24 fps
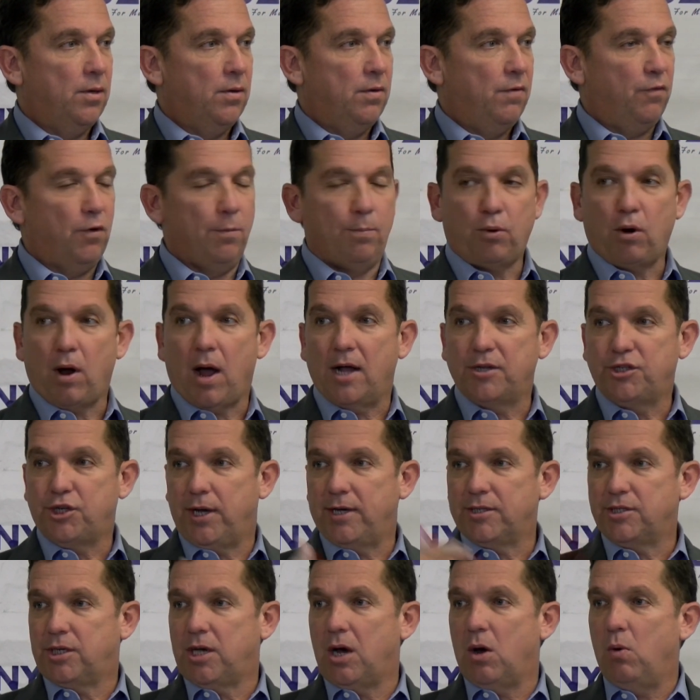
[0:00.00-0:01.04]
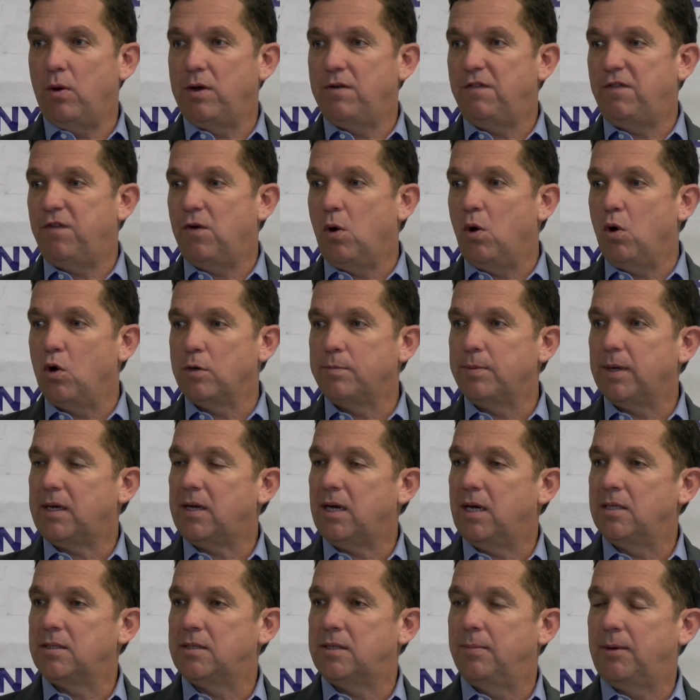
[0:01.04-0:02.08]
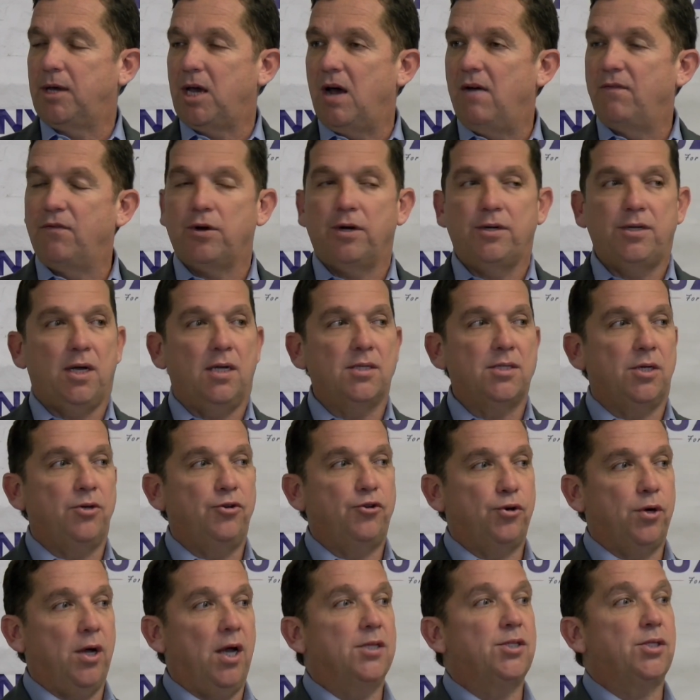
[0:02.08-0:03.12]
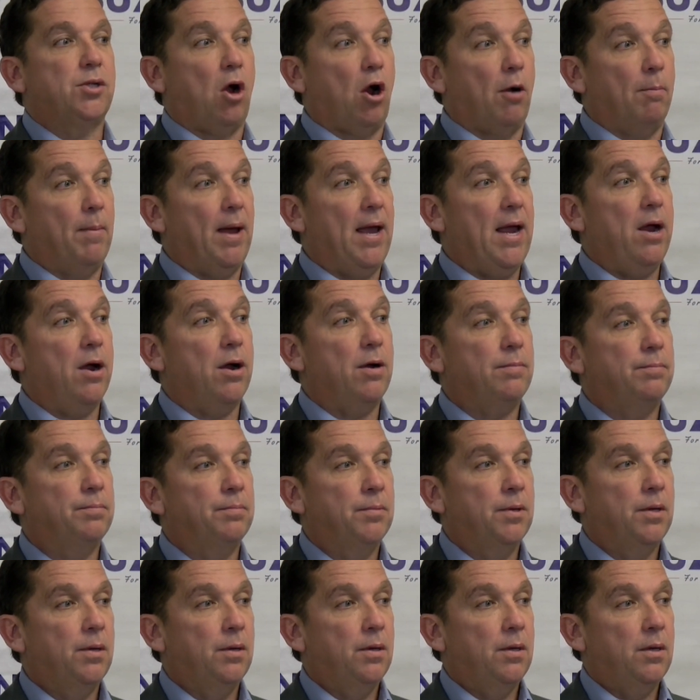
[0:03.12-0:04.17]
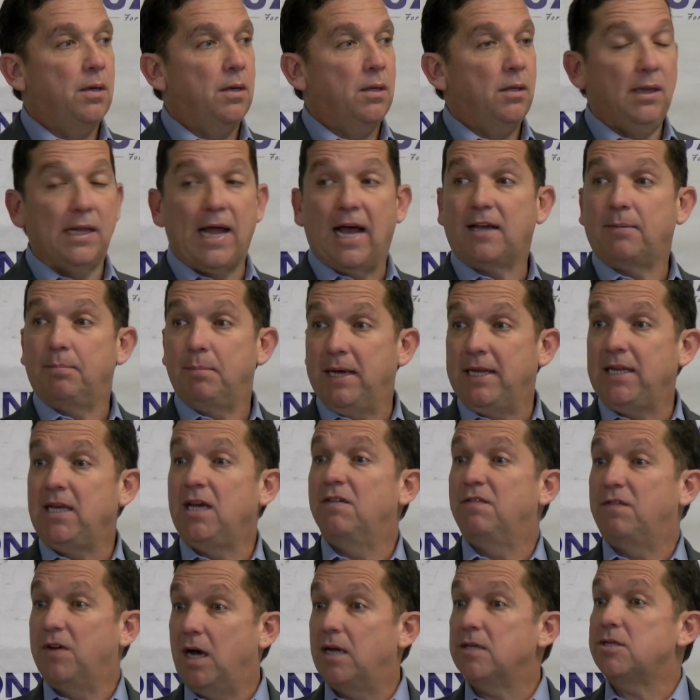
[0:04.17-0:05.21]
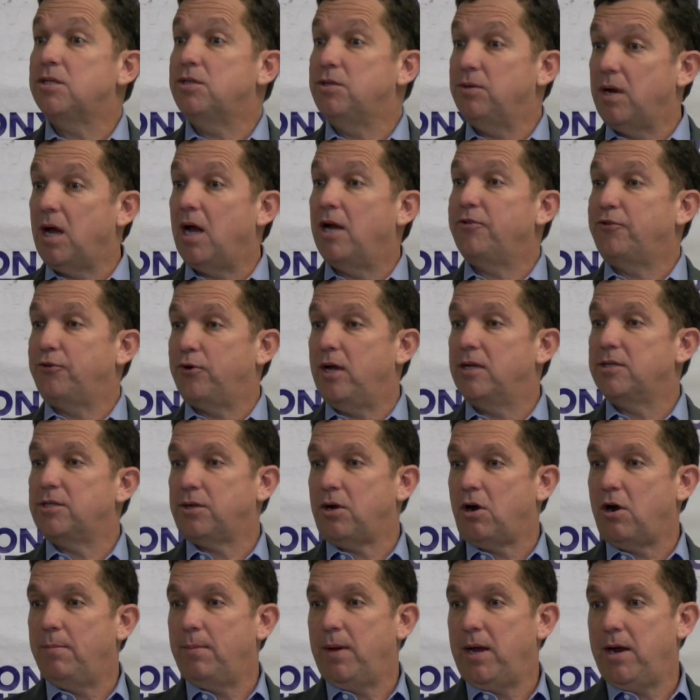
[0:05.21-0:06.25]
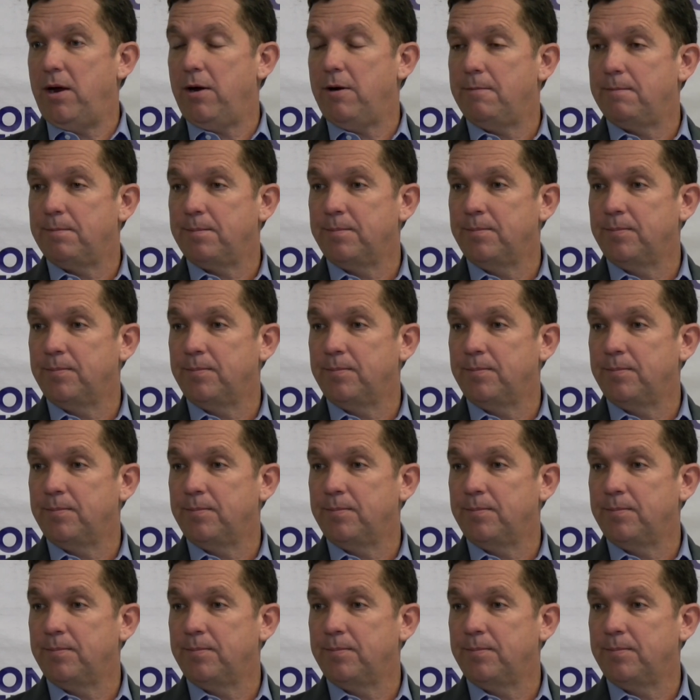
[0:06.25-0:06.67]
for projects going forward because the governor doesn't trust our mayor, like many of us do not trust our mayor.